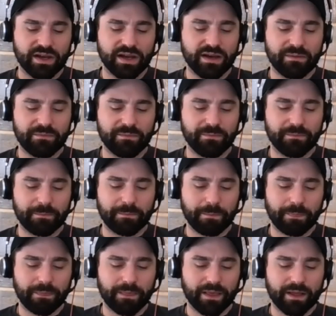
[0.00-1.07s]
um,
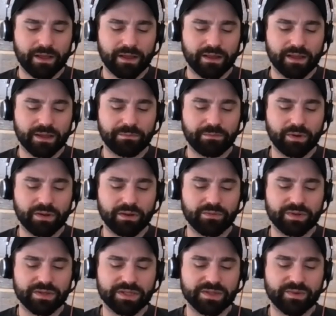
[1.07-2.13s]
like one of the
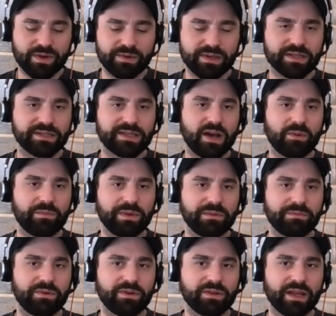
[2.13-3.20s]
reasons why we can tell
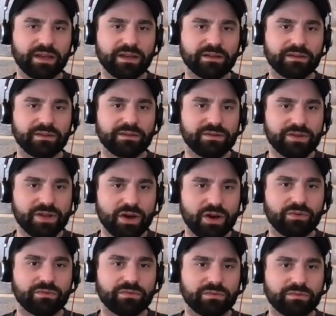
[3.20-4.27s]
people like
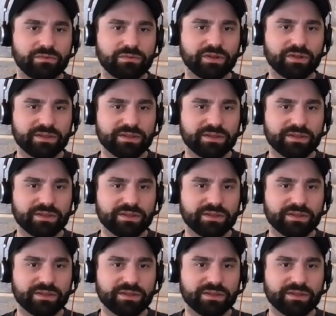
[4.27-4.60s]
no or mm-hmm.